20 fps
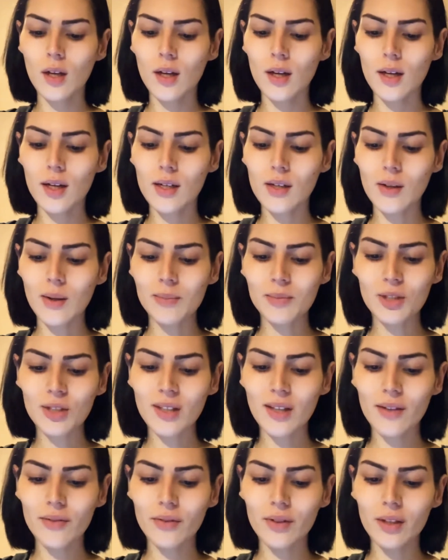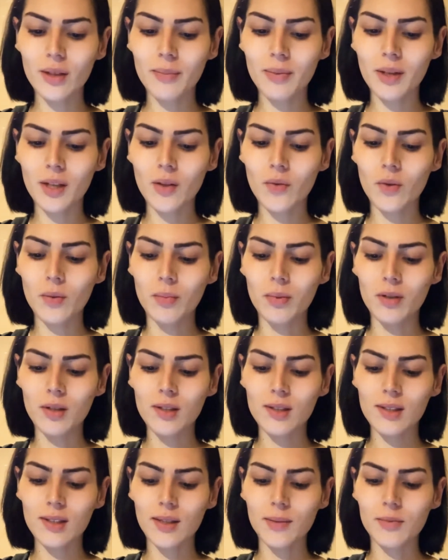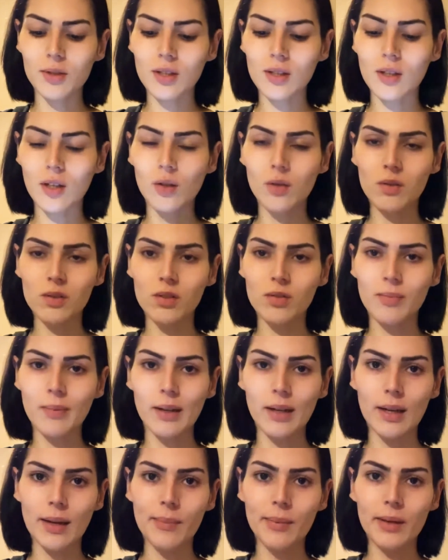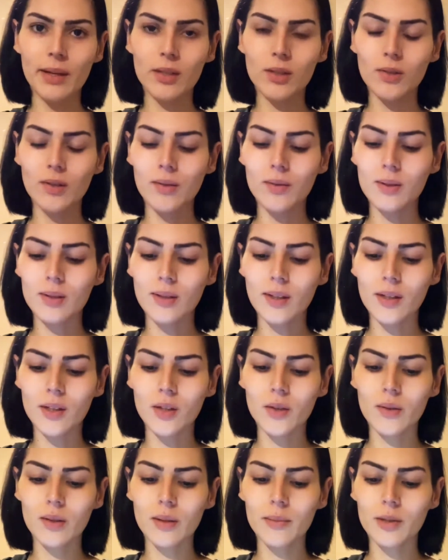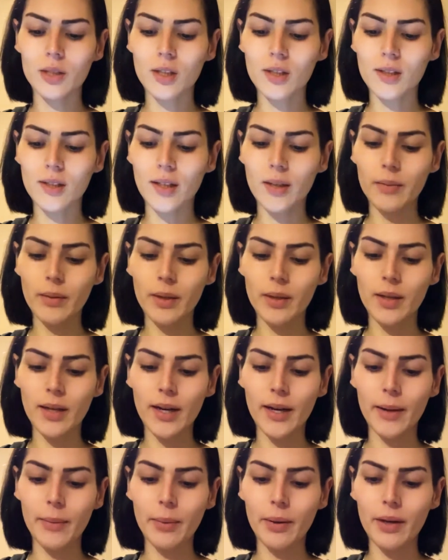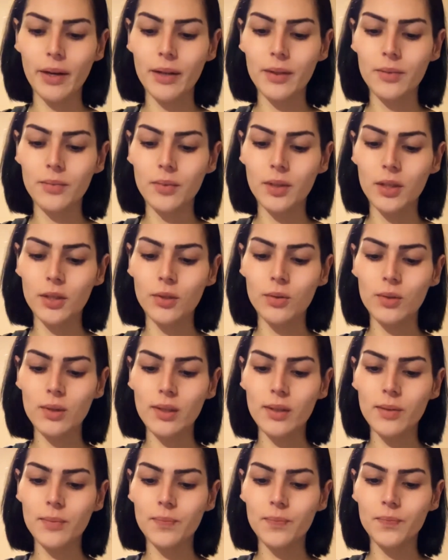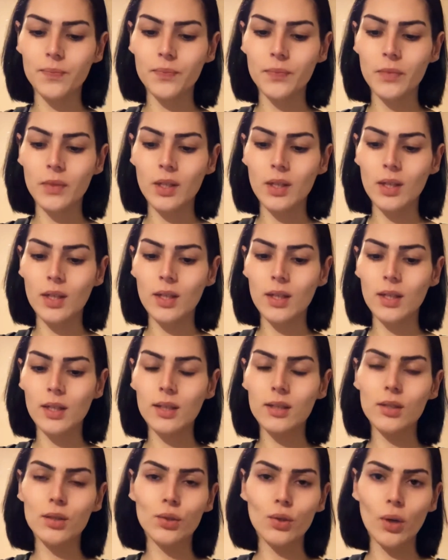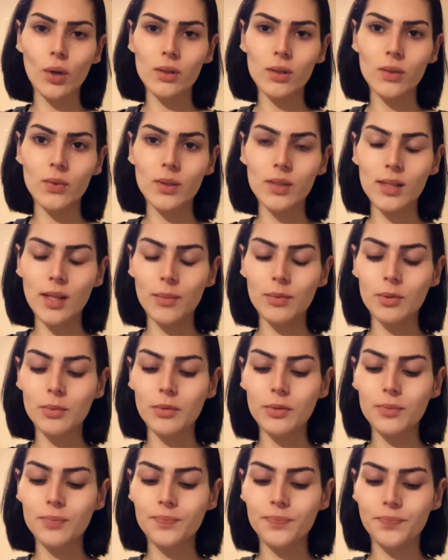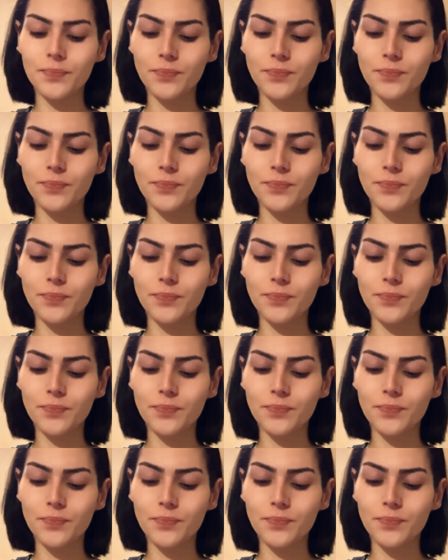I don't know, I'm just like really picky with books and I'm just always with my iPad. So I was like, you know what, let me just get my iPad and use it because it's also acceptable.